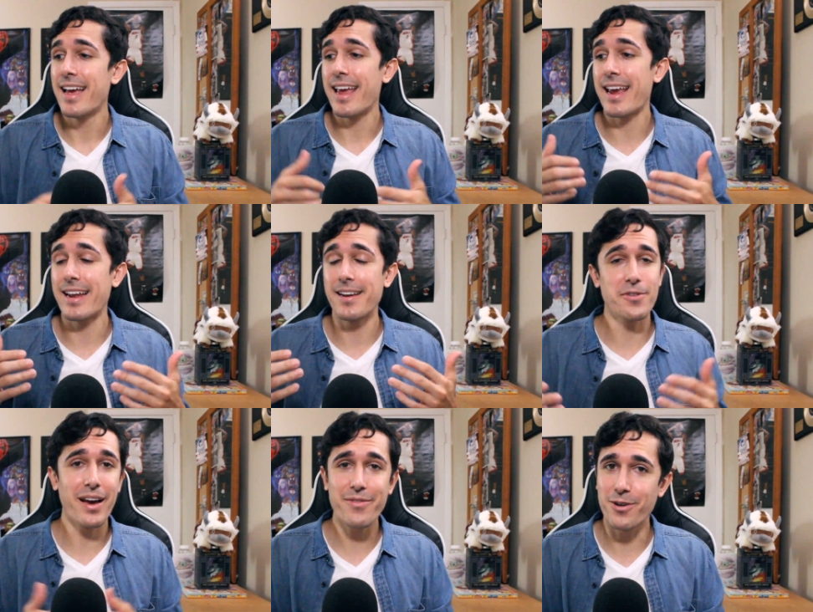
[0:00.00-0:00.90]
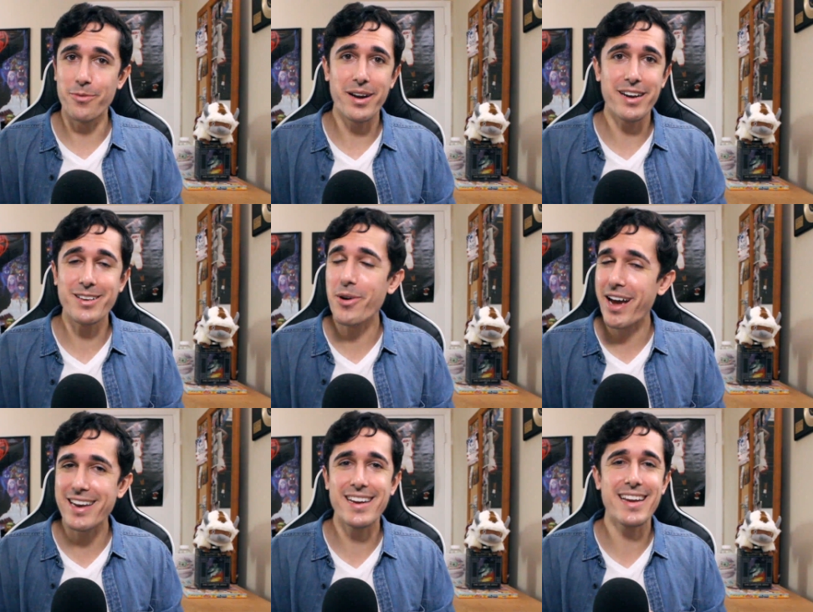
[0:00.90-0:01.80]
And if you haven't already, go
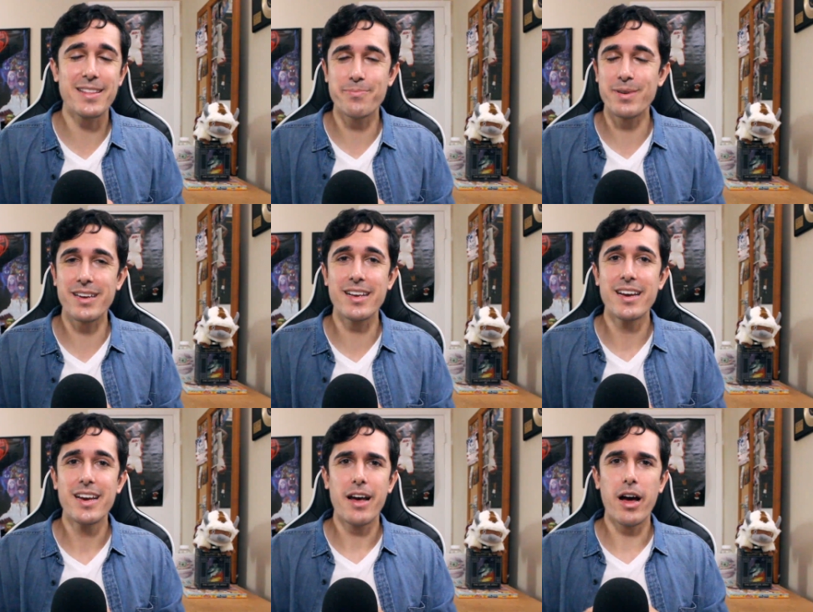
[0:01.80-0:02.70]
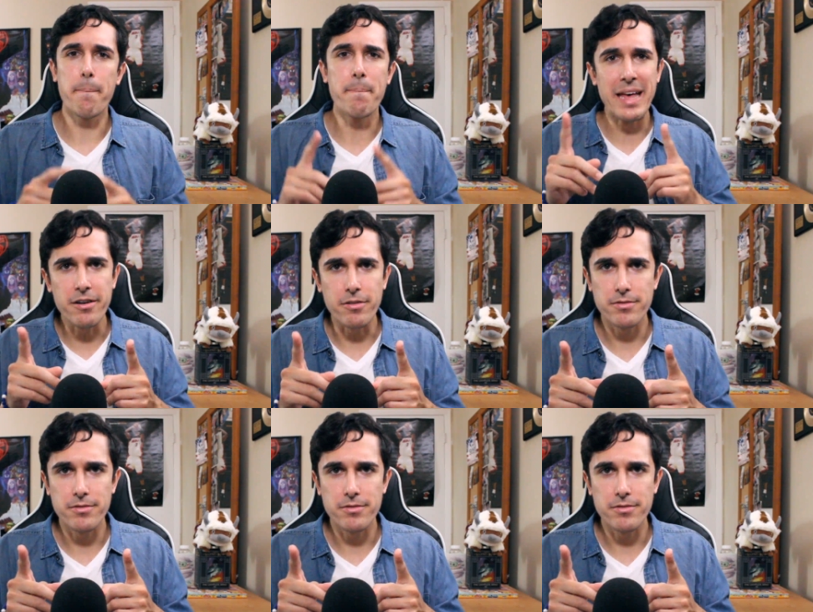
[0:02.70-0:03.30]
ahead and hit the big uh, bell.